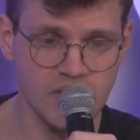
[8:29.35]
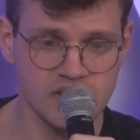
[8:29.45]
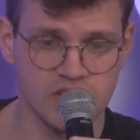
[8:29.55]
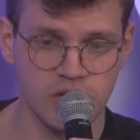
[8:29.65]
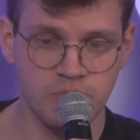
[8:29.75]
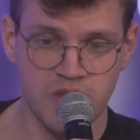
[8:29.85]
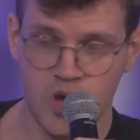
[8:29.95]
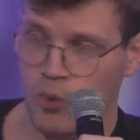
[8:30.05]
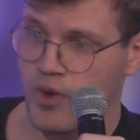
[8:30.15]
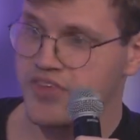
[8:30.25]
So
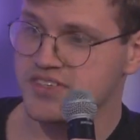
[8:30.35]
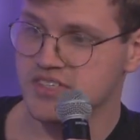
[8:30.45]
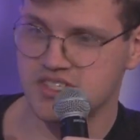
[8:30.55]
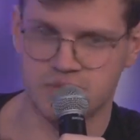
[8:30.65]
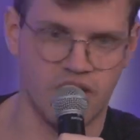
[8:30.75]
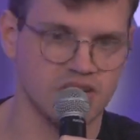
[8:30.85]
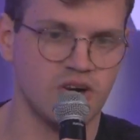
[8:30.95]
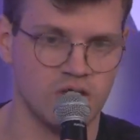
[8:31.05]
with smart